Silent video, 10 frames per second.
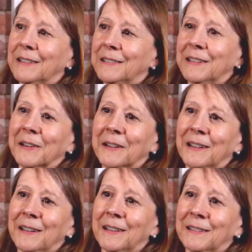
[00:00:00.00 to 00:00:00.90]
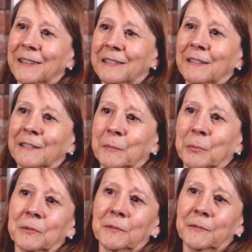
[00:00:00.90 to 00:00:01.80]
"There, that is the
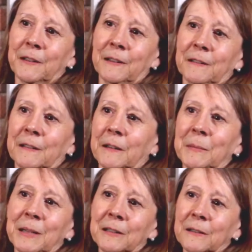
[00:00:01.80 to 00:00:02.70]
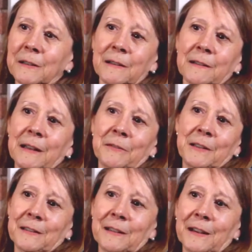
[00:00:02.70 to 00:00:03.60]
proof. The remainder is left
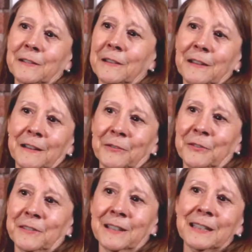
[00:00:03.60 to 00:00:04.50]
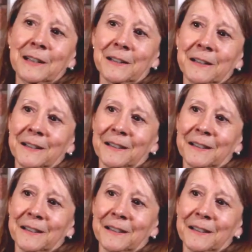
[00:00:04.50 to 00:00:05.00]
as an exercise for the reader."